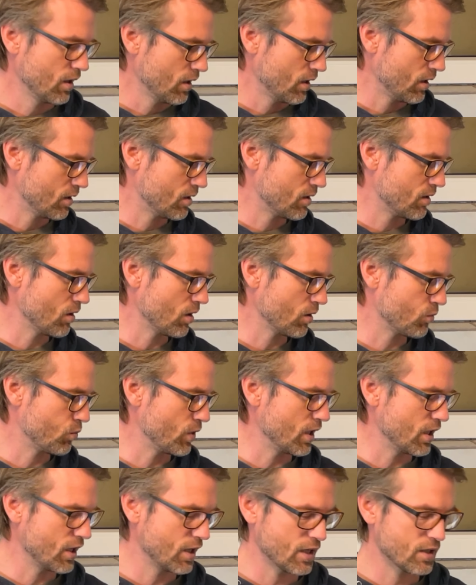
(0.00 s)
it's not
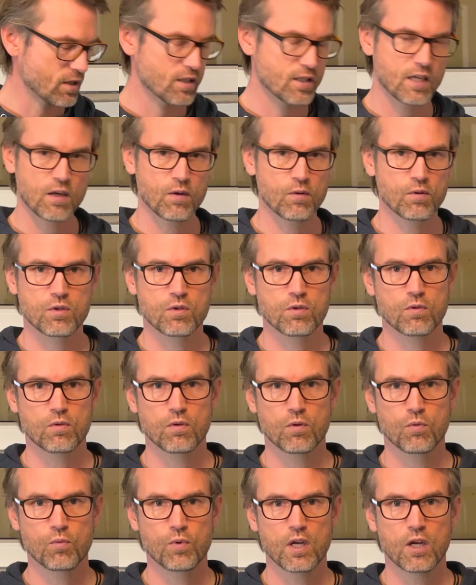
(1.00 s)
really necessary to
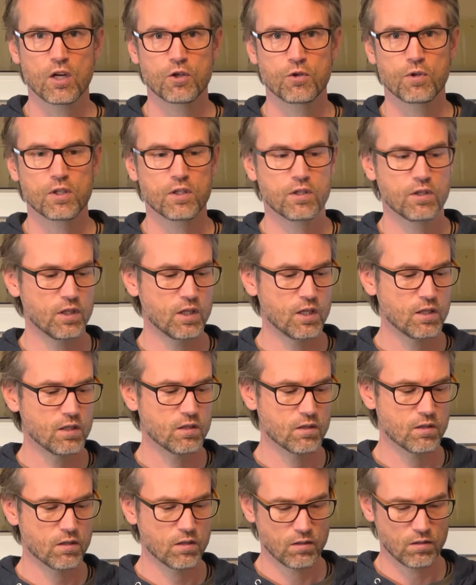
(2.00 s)
rehydrate
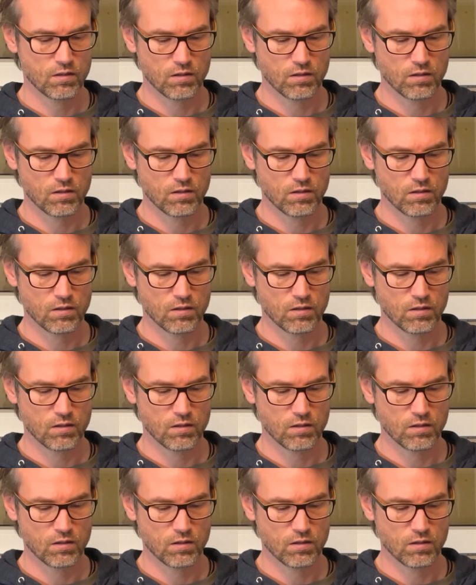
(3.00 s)
yeast